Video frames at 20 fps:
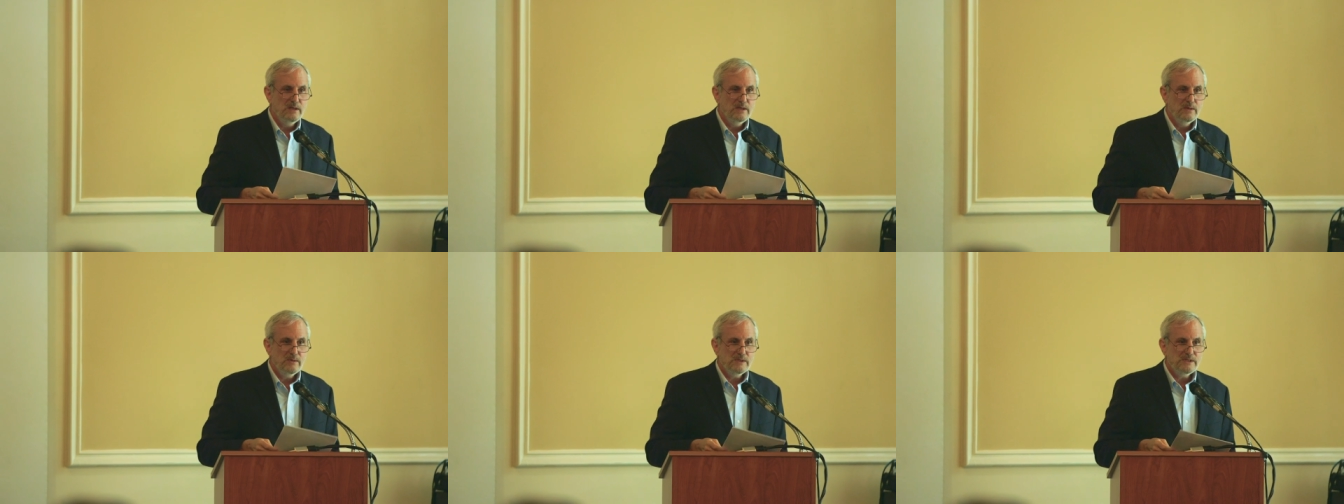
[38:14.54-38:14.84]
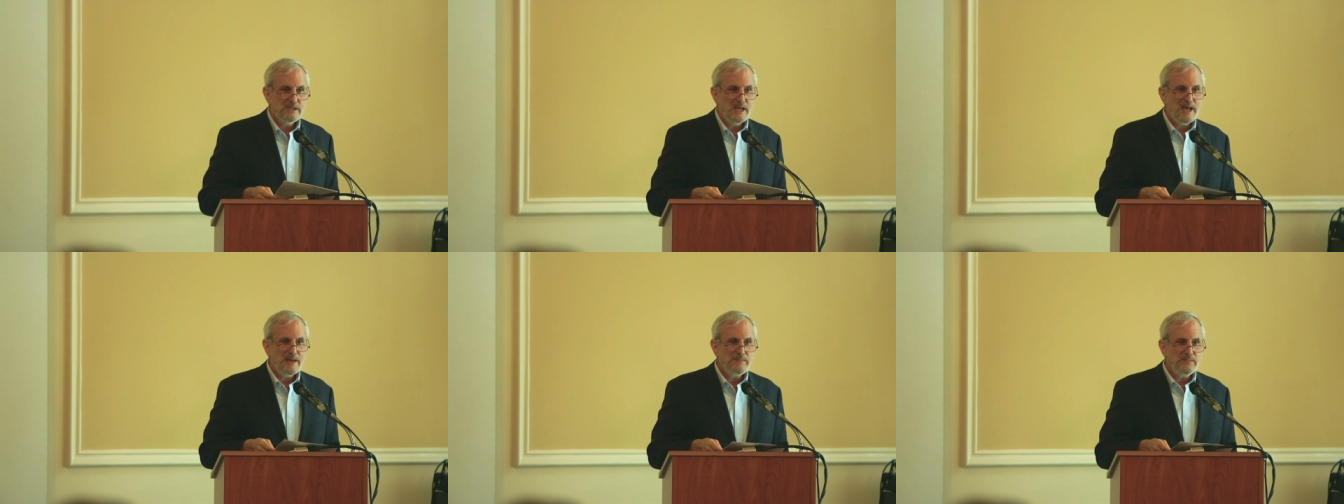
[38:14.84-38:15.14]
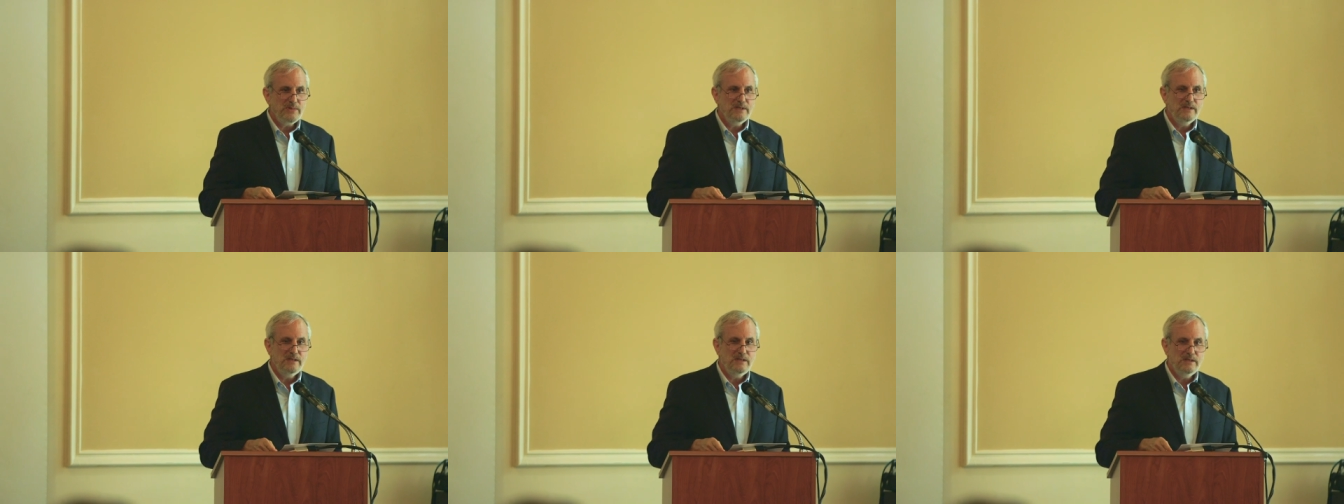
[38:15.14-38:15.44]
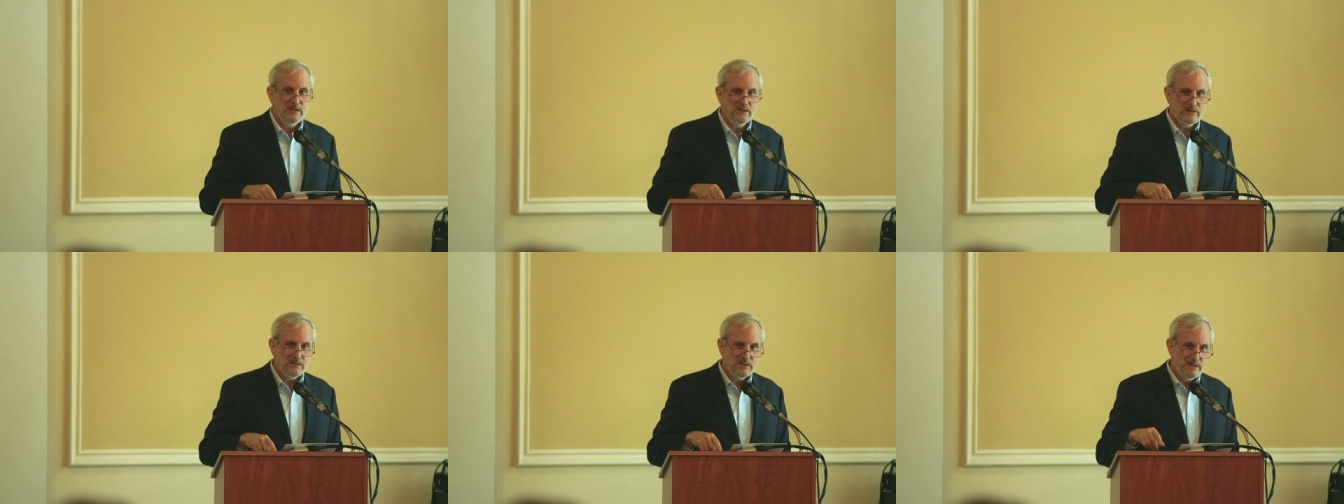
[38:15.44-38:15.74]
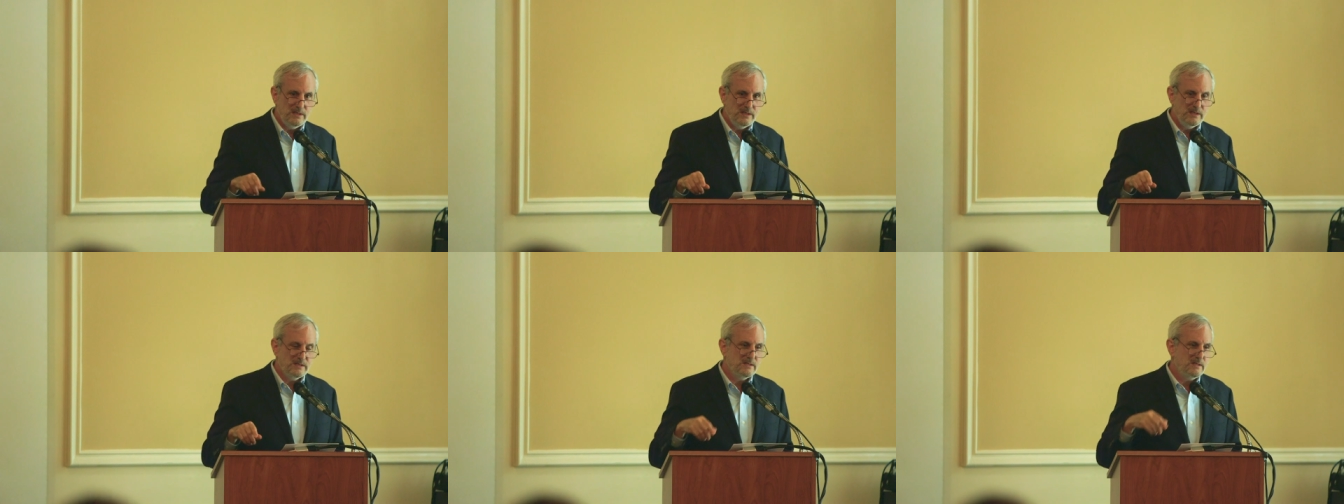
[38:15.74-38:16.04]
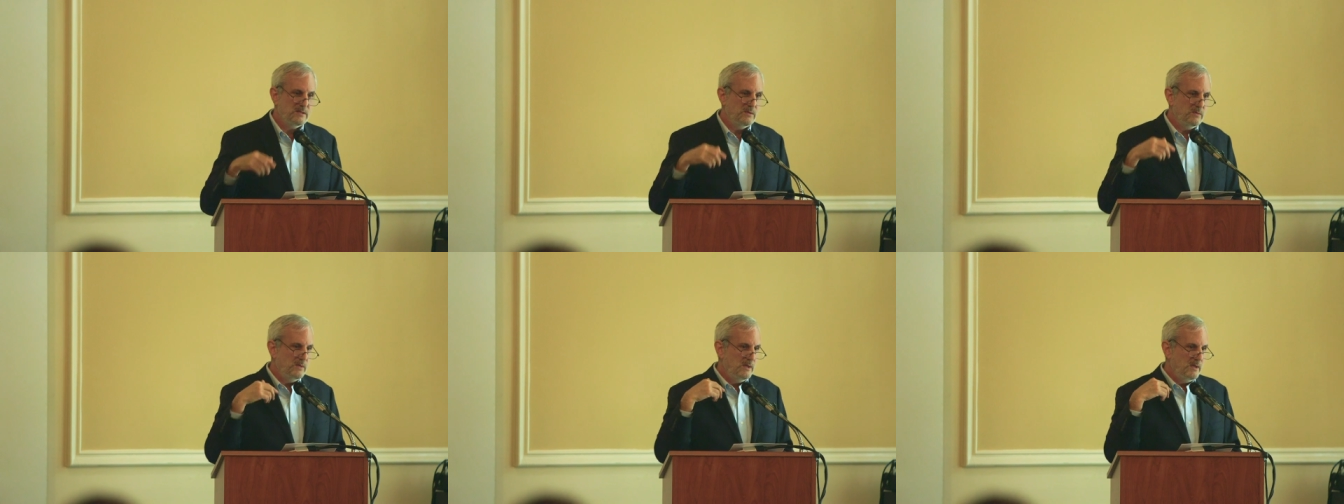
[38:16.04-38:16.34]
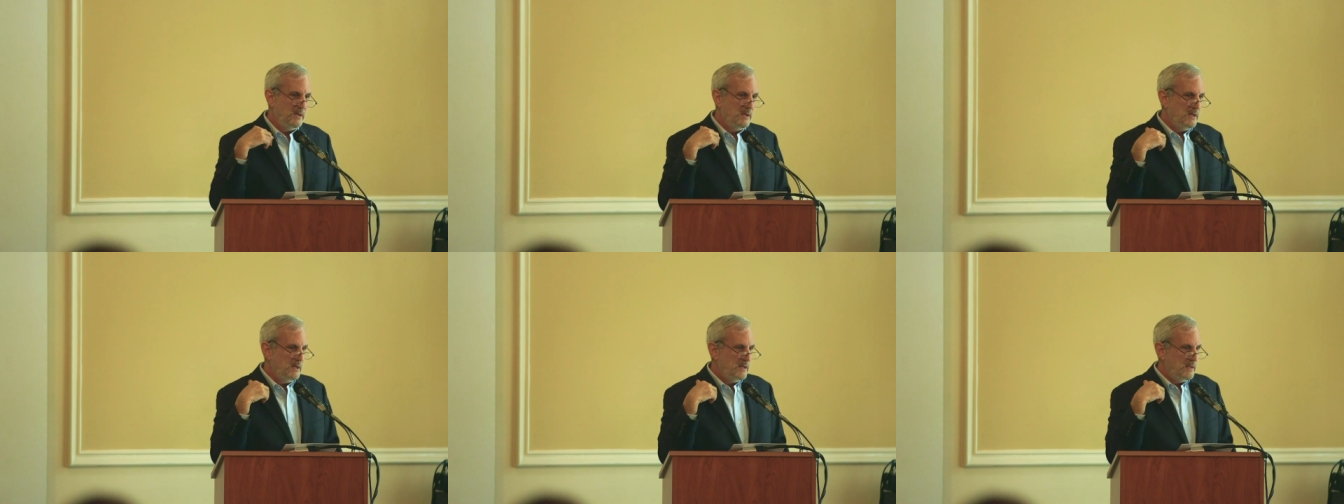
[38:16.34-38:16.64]
What's happened here is that,
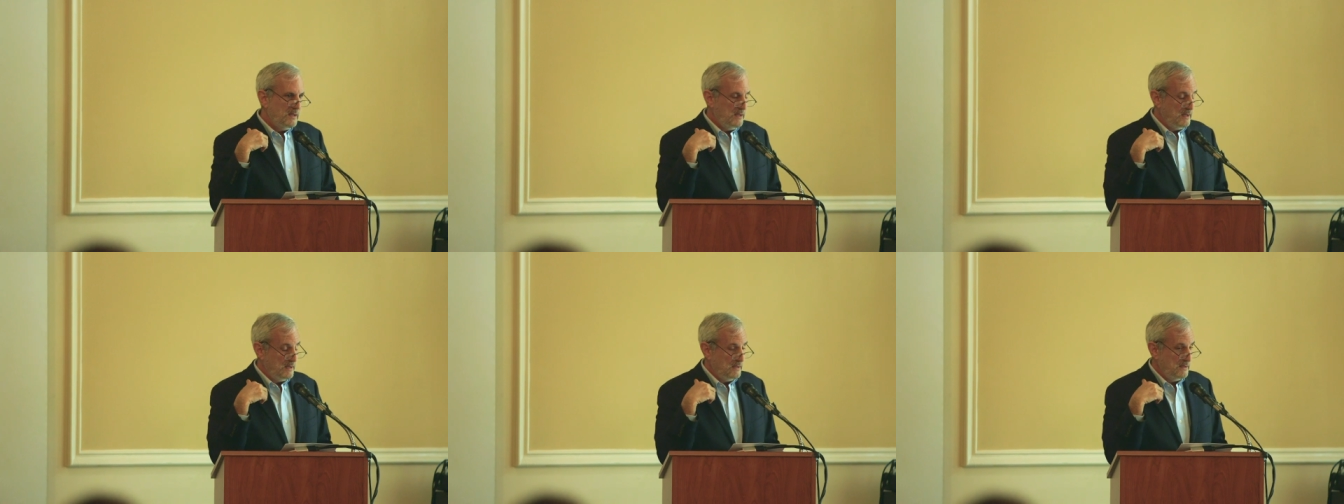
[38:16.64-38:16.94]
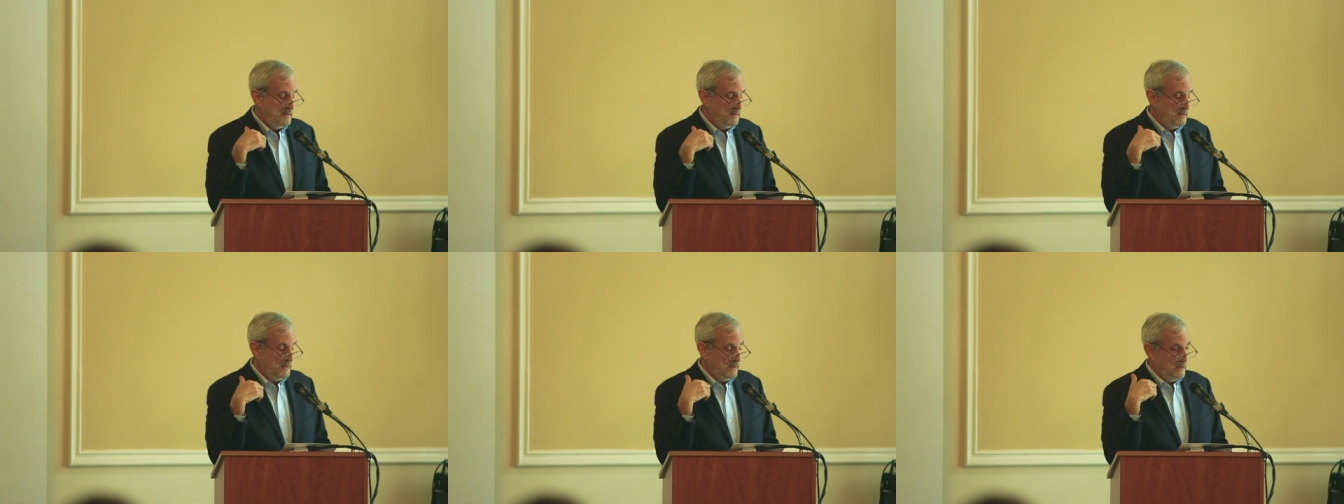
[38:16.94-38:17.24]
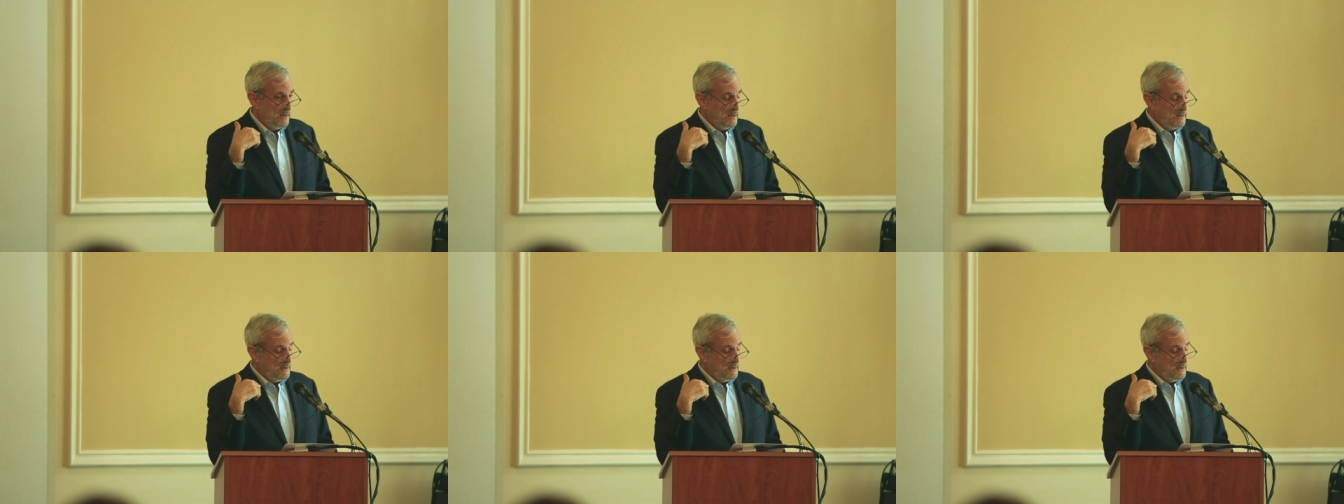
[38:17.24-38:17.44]
that uh,